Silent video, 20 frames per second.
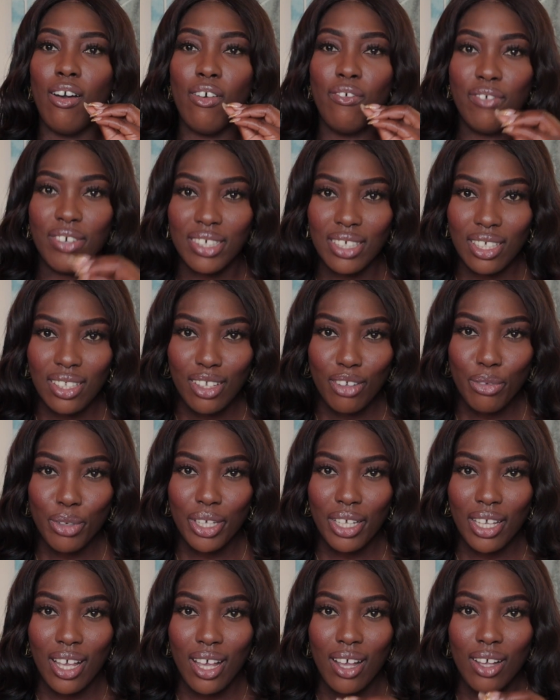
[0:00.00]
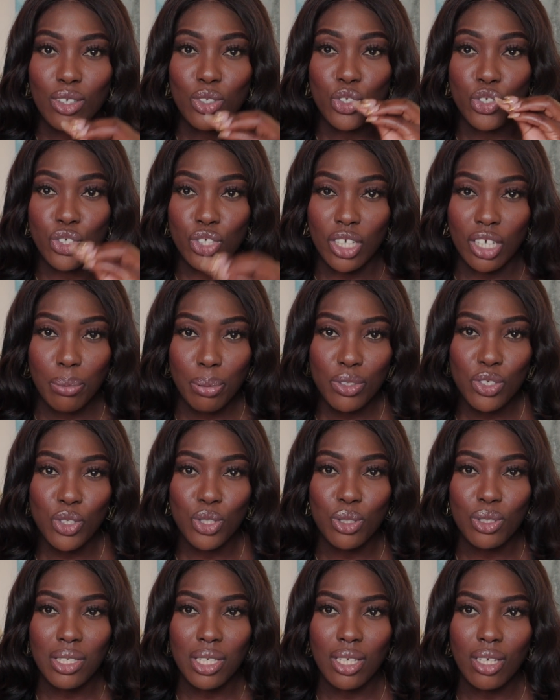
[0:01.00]
Vanilla Royale, sugar
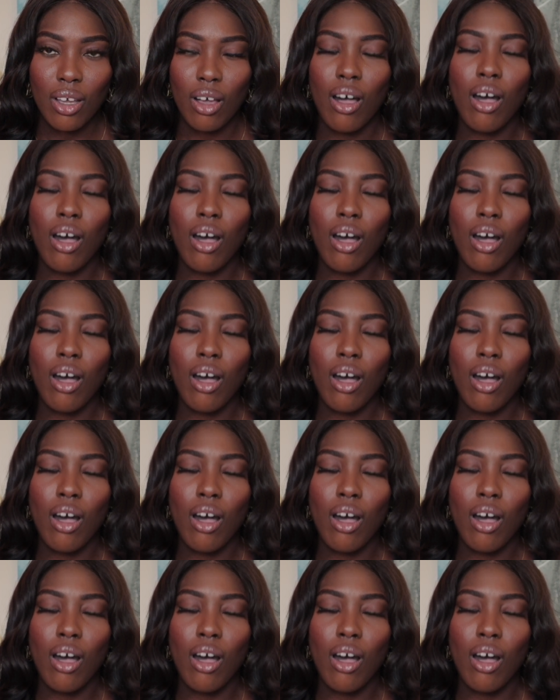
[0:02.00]
patchouli.